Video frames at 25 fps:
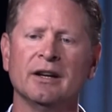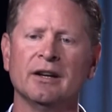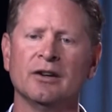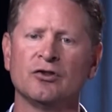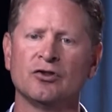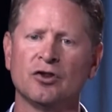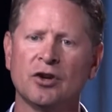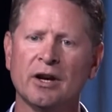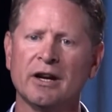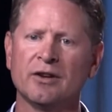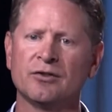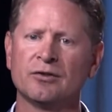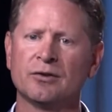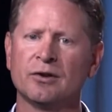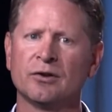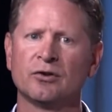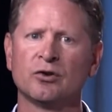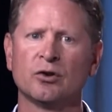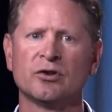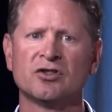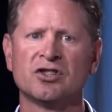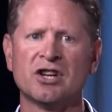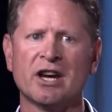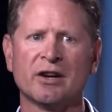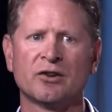change the
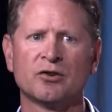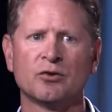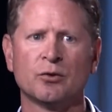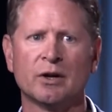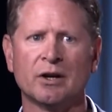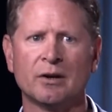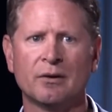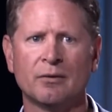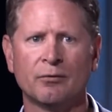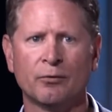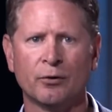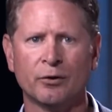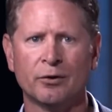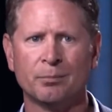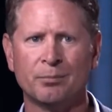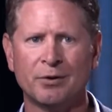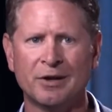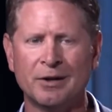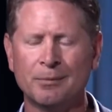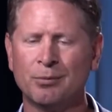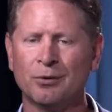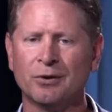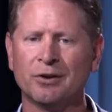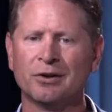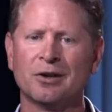trajectory for the
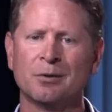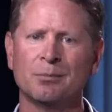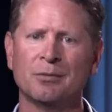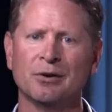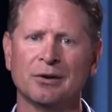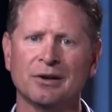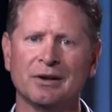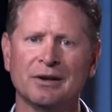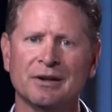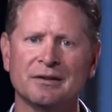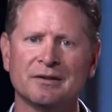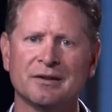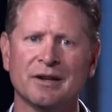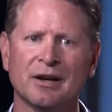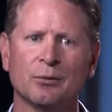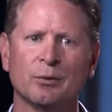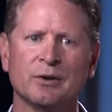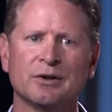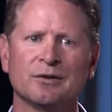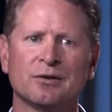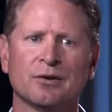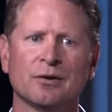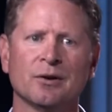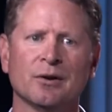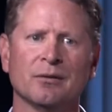people and communities that we
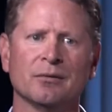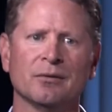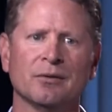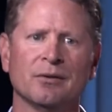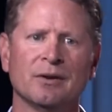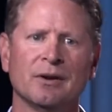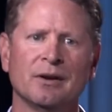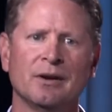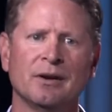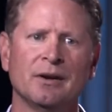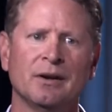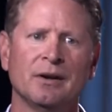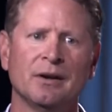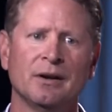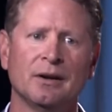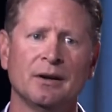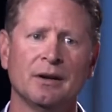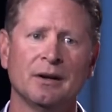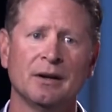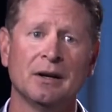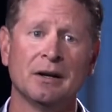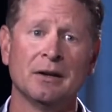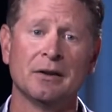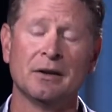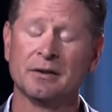serve.
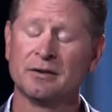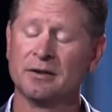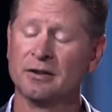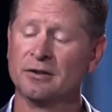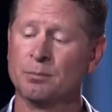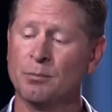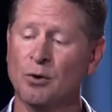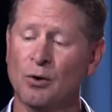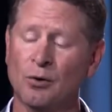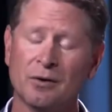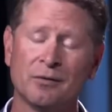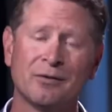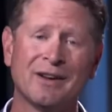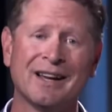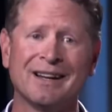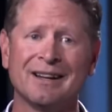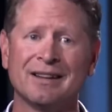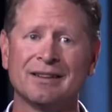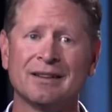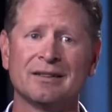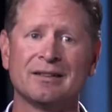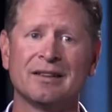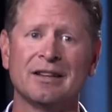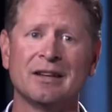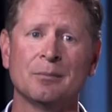This is motivating
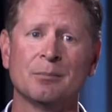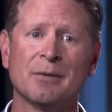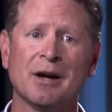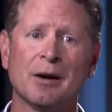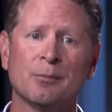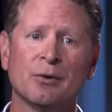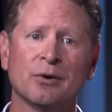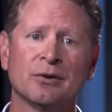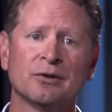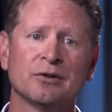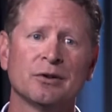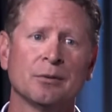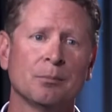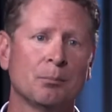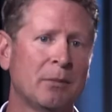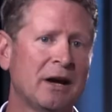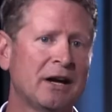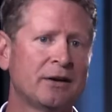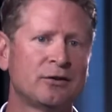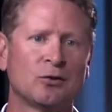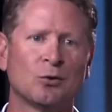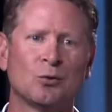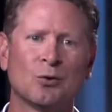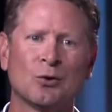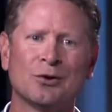to team members,
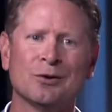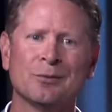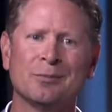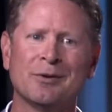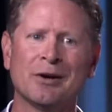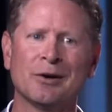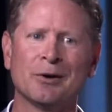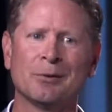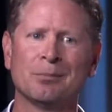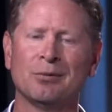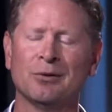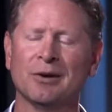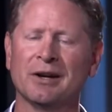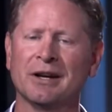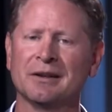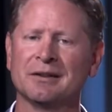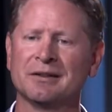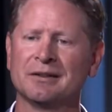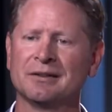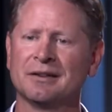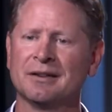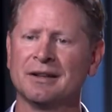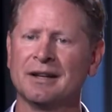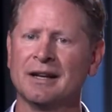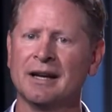makes the world a better
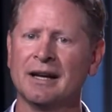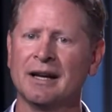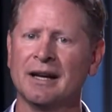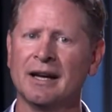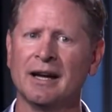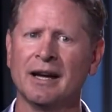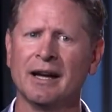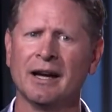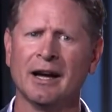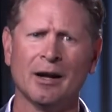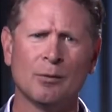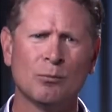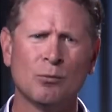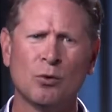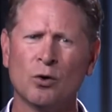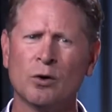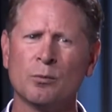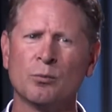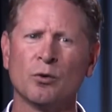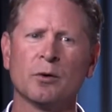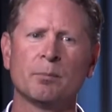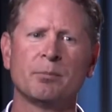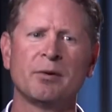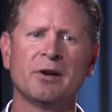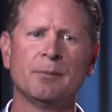place, and
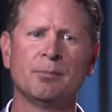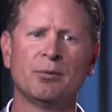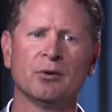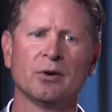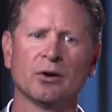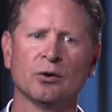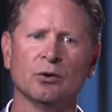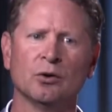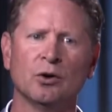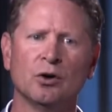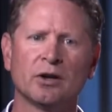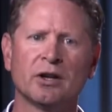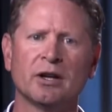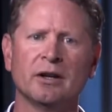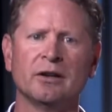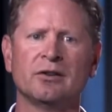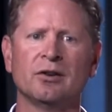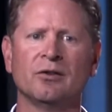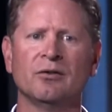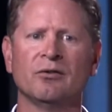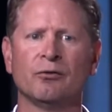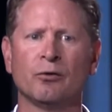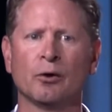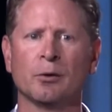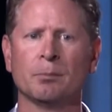more people are looking
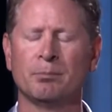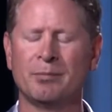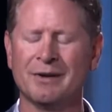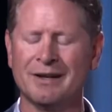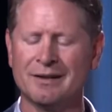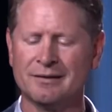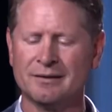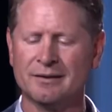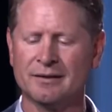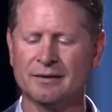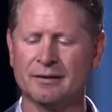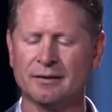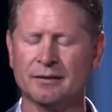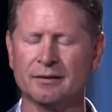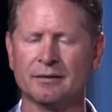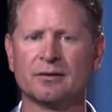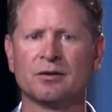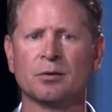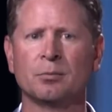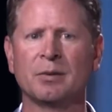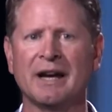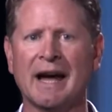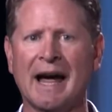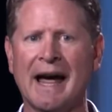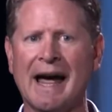for businesses to
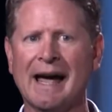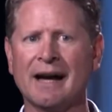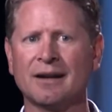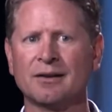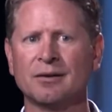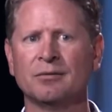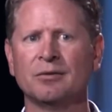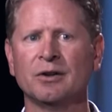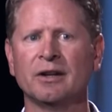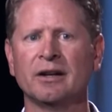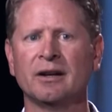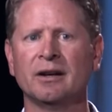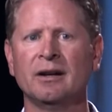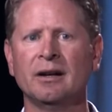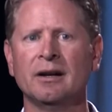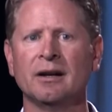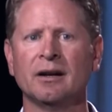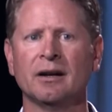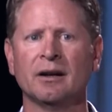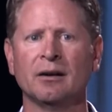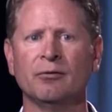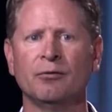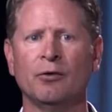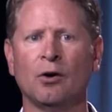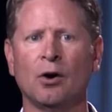be actively
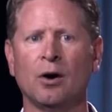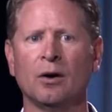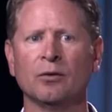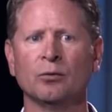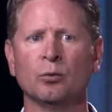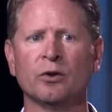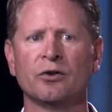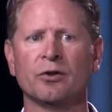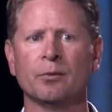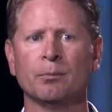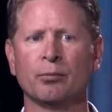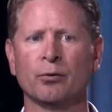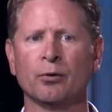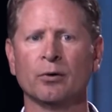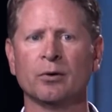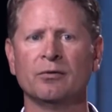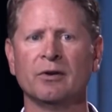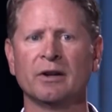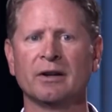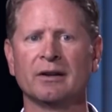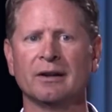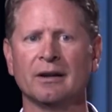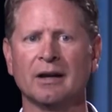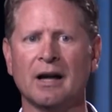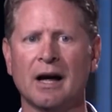involved with
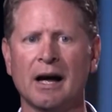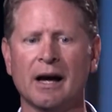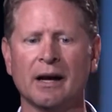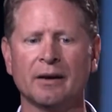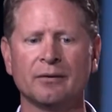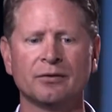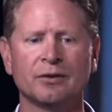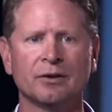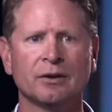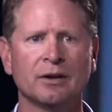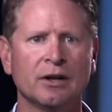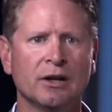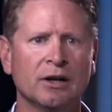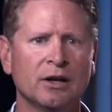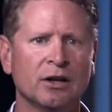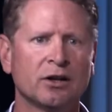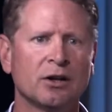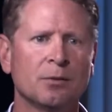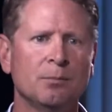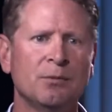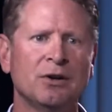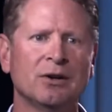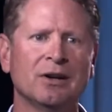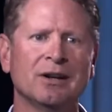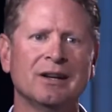improving the lives,
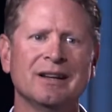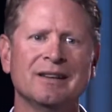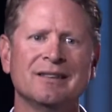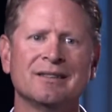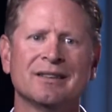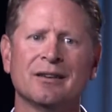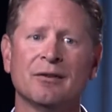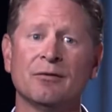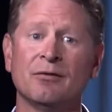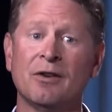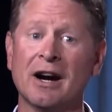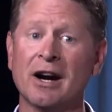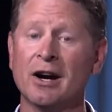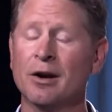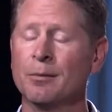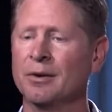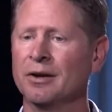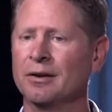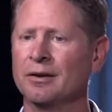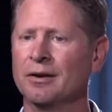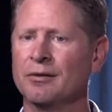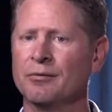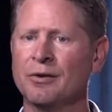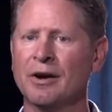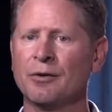communities, and environment
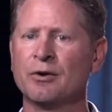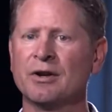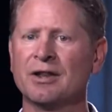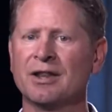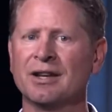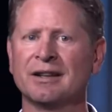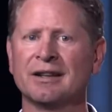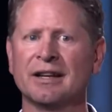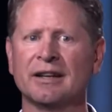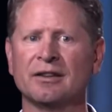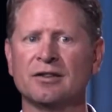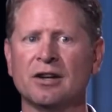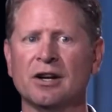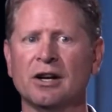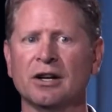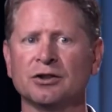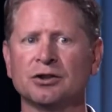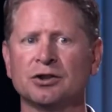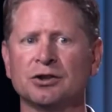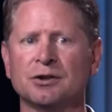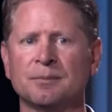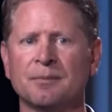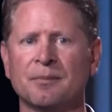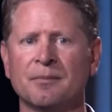of everything they touch.